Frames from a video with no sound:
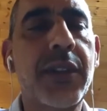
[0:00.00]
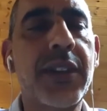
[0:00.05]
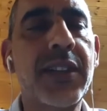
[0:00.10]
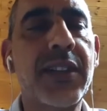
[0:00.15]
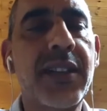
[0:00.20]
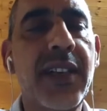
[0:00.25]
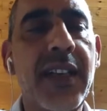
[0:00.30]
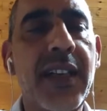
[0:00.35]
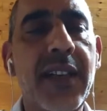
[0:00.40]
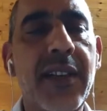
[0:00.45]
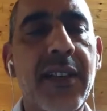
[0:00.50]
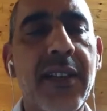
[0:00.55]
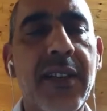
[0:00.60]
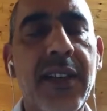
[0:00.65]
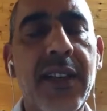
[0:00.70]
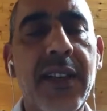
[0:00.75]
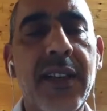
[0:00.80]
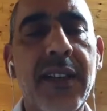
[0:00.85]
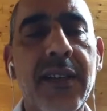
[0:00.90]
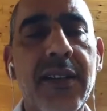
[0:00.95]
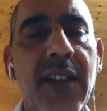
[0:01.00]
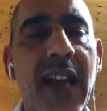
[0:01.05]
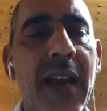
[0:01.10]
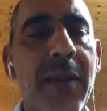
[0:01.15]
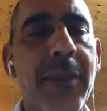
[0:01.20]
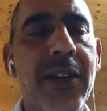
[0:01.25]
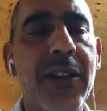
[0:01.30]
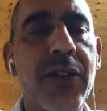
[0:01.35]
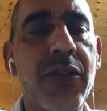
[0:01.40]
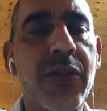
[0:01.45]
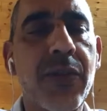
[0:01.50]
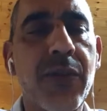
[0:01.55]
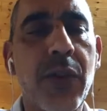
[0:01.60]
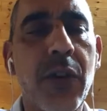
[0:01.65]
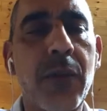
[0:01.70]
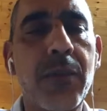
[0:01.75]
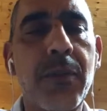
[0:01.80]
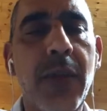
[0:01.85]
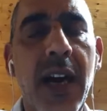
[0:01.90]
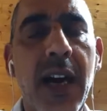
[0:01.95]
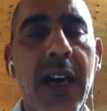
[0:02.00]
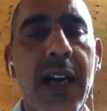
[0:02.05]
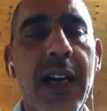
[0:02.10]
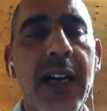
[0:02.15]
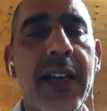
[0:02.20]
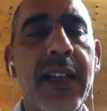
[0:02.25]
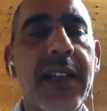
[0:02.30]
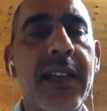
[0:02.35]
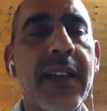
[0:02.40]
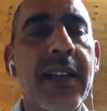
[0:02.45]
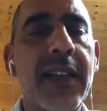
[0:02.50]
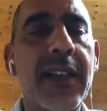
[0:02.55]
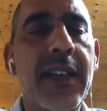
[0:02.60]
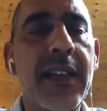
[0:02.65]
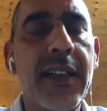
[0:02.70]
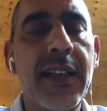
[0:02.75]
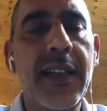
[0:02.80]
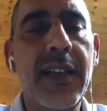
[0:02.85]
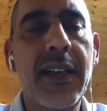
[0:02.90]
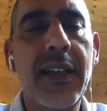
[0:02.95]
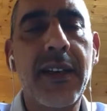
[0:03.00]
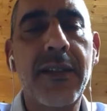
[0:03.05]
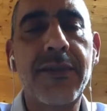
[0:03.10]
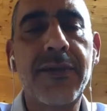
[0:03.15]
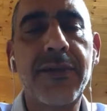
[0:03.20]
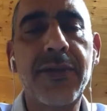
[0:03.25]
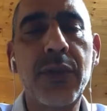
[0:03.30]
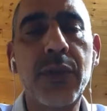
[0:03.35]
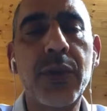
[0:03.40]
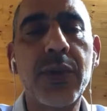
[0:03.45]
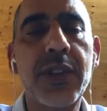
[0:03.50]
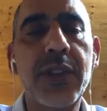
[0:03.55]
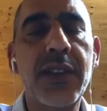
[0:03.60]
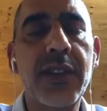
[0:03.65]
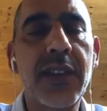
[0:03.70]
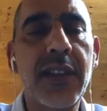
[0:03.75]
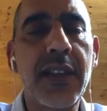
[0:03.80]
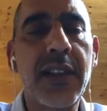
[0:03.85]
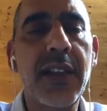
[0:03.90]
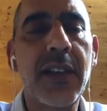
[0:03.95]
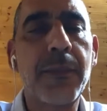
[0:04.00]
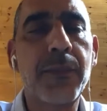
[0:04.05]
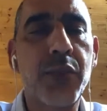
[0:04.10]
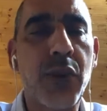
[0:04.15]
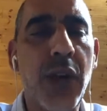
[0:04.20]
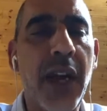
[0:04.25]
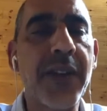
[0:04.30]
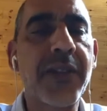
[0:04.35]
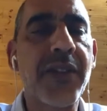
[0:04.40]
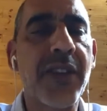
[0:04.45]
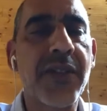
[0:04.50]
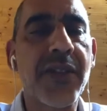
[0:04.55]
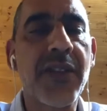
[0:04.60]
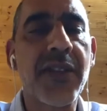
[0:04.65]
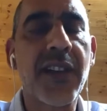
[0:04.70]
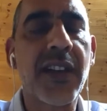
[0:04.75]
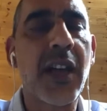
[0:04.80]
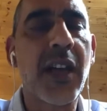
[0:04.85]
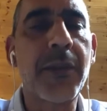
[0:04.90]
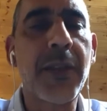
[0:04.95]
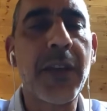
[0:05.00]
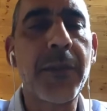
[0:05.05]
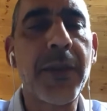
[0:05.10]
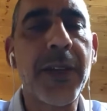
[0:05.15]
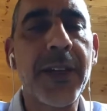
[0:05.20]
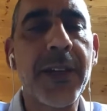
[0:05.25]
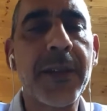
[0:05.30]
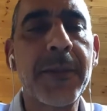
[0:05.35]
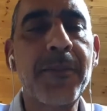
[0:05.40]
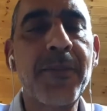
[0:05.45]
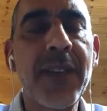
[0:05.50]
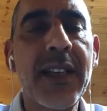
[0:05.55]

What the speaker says: contain the damage from high food prices in the coming period.